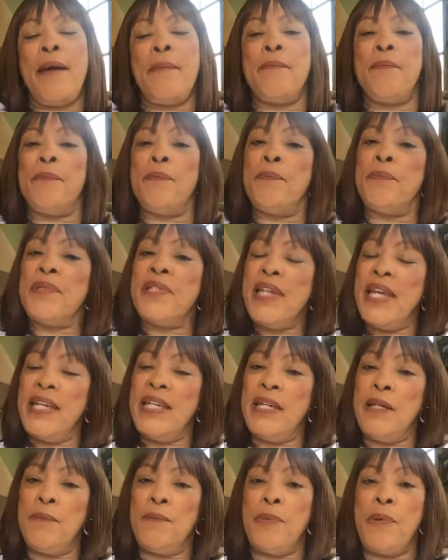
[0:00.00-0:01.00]
I'm
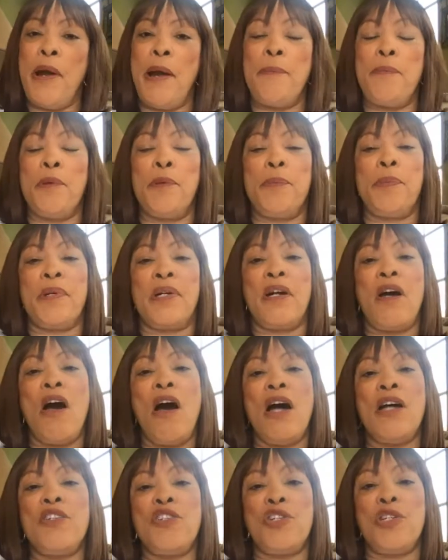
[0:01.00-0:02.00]
taking proper
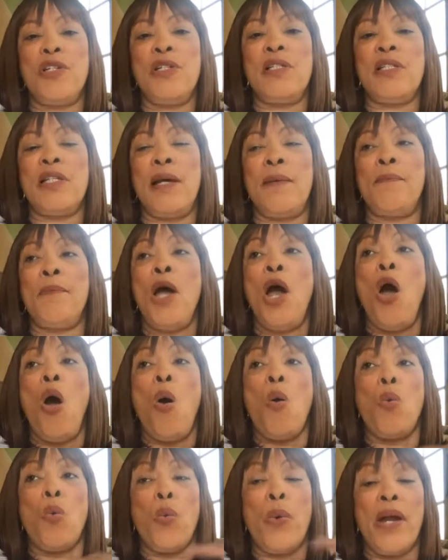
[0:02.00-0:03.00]
precautions. I'm
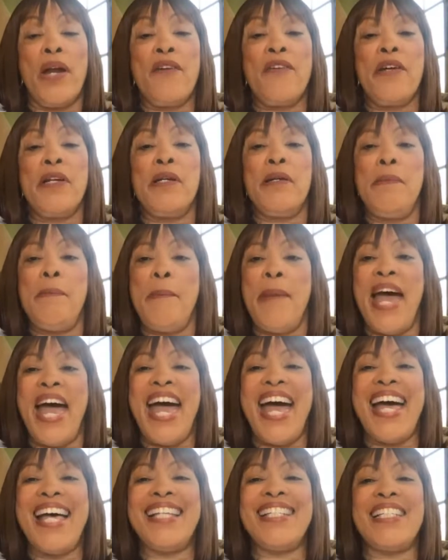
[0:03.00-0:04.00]
wearing a
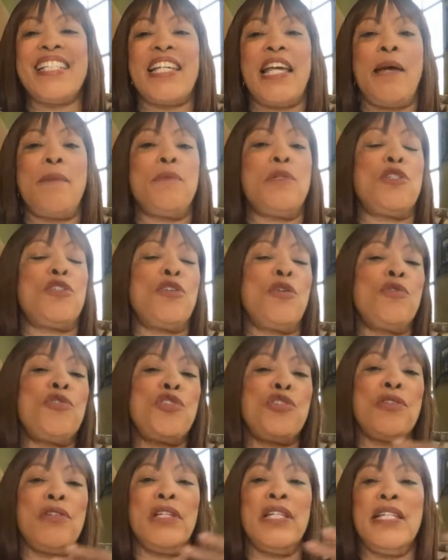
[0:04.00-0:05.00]
mask. I'm
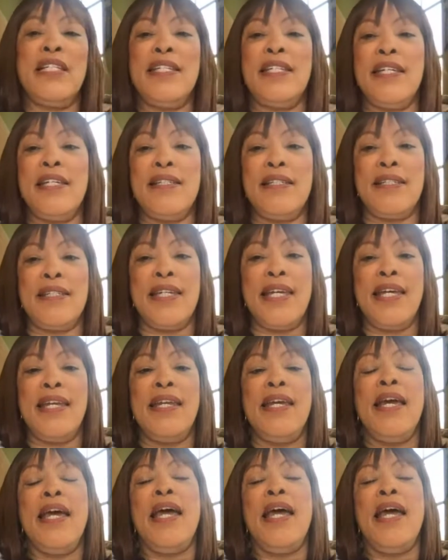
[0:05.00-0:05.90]
socially distant.